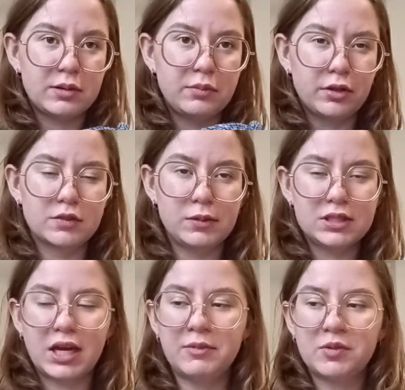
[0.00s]
multiple
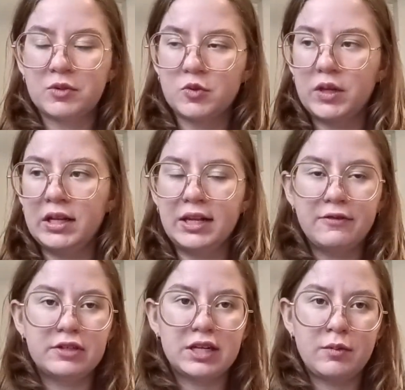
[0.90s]
times in between, and
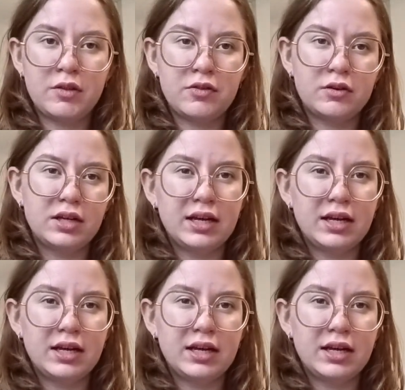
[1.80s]
every time I thought,